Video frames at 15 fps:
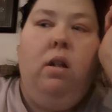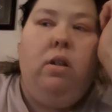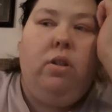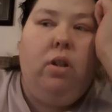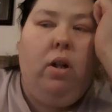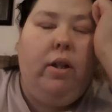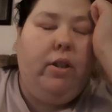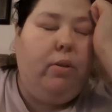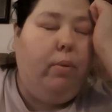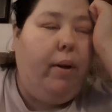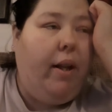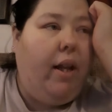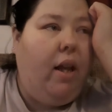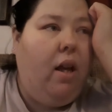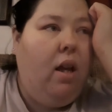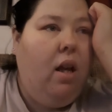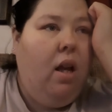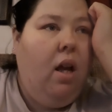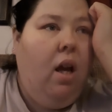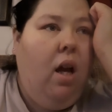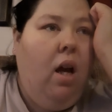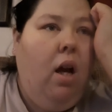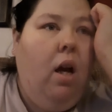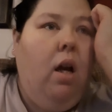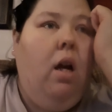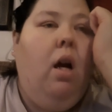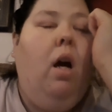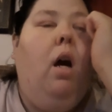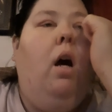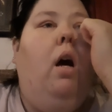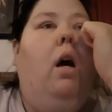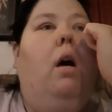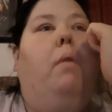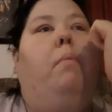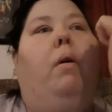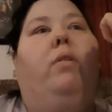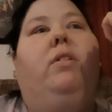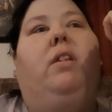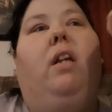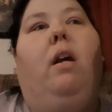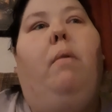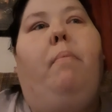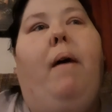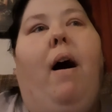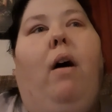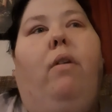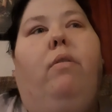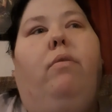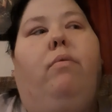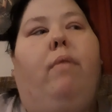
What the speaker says: sorry, Tweety. Mostly about